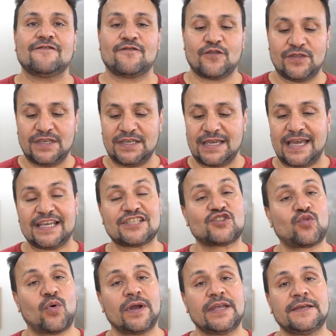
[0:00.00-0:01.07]
for the
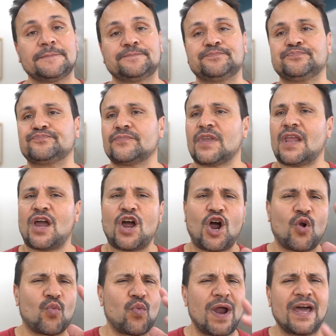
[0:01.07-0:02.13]
S20,
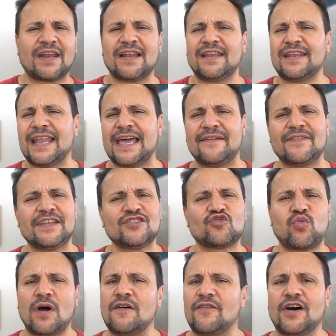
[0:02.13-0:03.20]
around
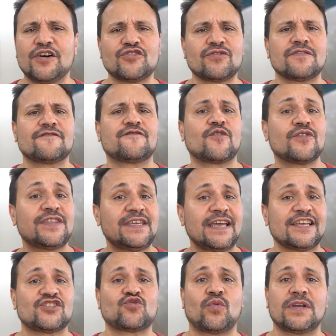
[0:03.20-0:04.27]
$1,200 for the
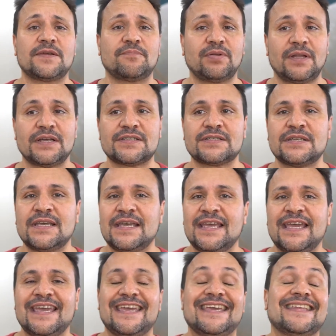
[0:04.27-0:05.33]
S20 Plus,
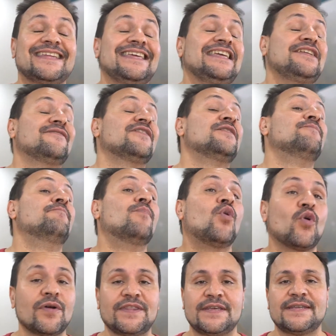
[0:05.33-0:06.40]
and even
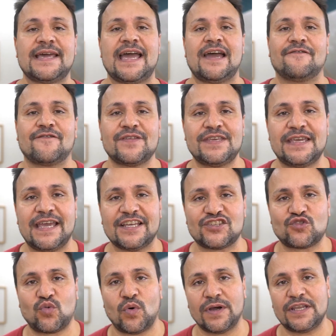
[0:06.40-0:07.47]
more than that for the
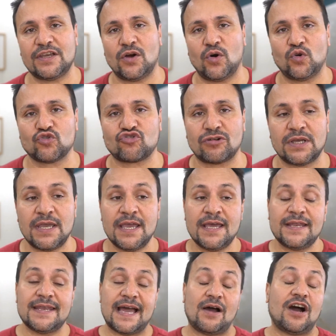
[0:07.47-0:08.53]
S20 Ultra.
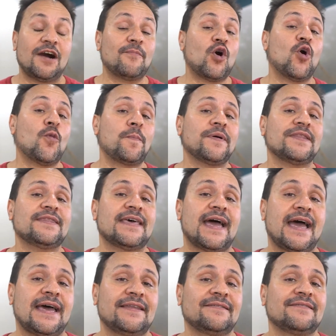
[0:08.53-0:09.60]
Now, I'm hoping
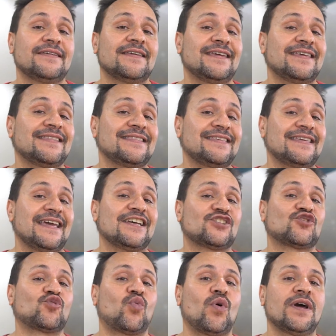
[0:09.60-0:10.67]
that the
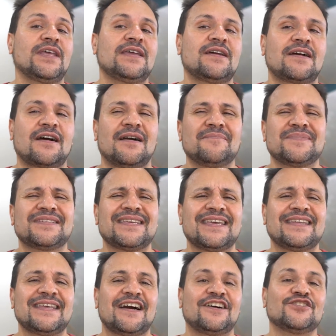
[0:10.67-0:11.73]
S20 comes
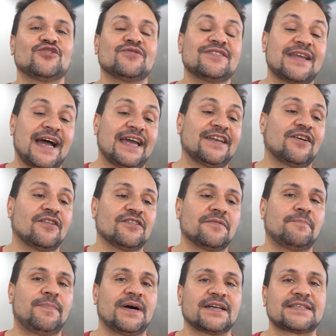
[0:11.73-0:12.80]
in under
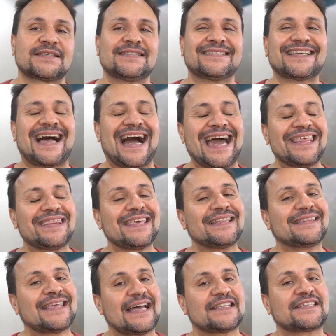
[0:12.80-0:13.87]
900 bucks, because I
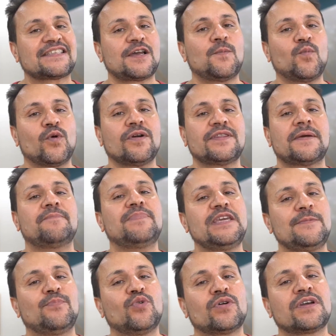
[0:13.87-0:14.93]
think that's somewhere that
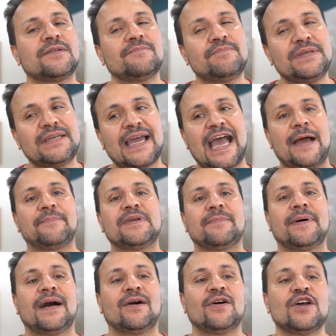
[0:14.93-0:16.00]
people can be happy
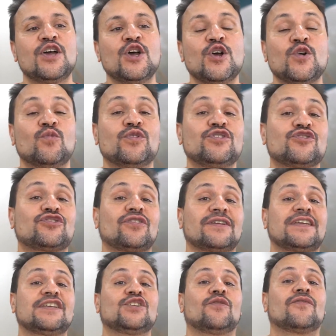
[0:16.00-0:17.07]
about. When you start
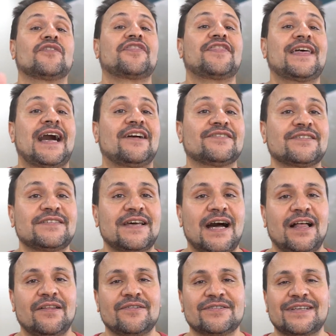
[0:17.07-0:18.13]
getting over
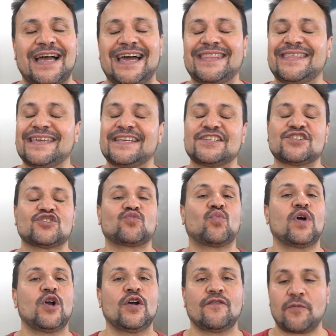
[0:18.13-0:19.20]
$1,000, I think it's just
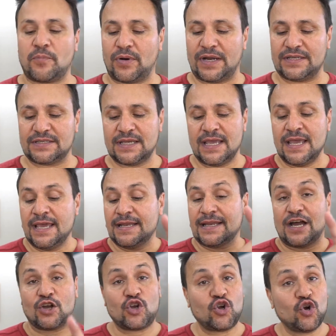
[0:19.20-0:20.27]
way overpriced.
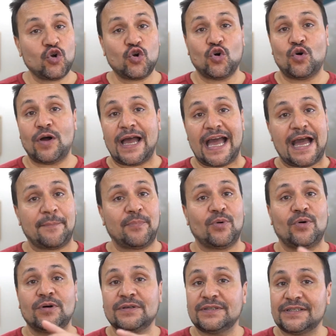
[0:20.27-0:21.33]
Now, Google,
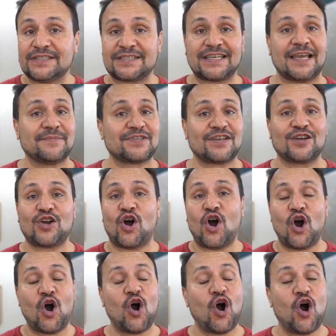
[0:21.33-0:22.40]
Apple, and Samsung
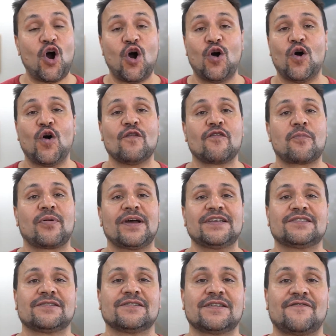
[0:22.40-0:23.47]
all
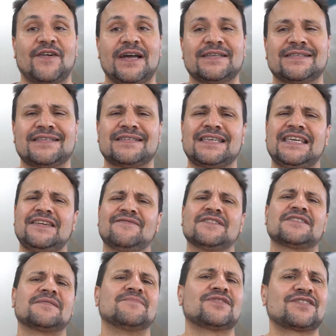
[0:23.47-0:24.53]
overpriced their devices.
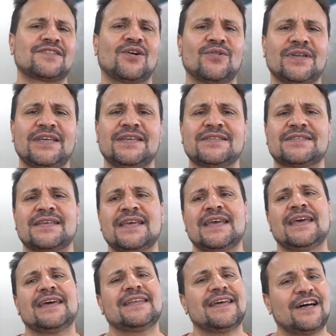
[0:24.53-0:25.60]
Even some Sonys
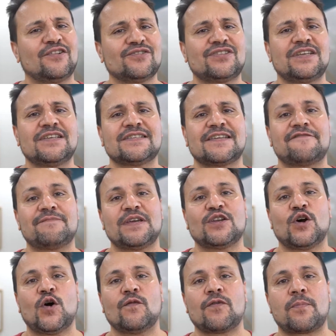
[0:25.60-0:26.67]
and LGs have been
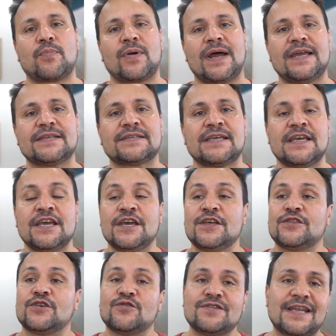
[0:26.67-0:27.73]
overpriced.
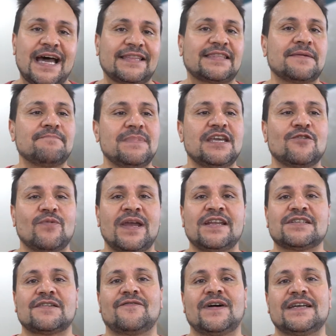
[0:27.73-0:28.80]
They're not the
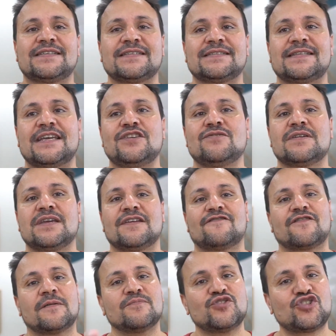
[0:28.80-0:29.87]
mid-range devices that you get
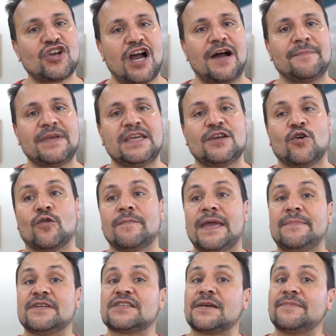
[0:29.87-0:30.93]
from Xiaomi or
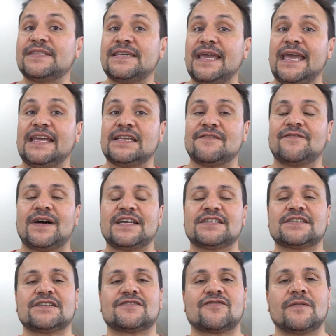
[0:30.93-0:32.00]
maybe some of the A
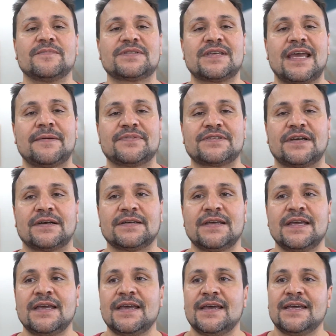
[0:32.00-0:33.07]
devices from Samsung.
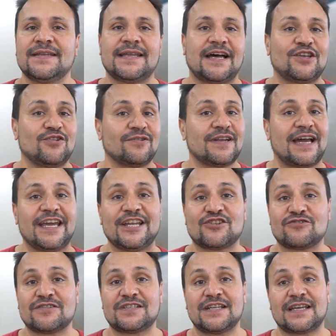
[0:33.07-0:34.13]
Now, you're not
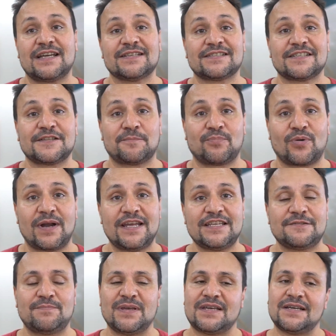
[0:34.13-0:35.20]
interested because of the
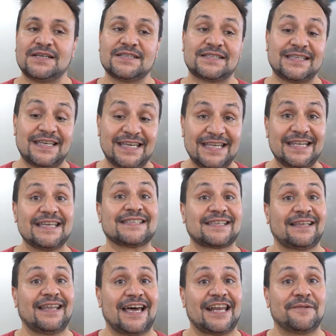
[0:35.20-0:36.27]
price, because it is a
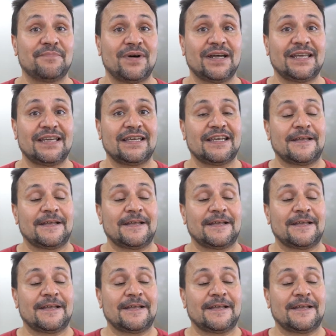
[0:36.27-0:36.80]
lot of money.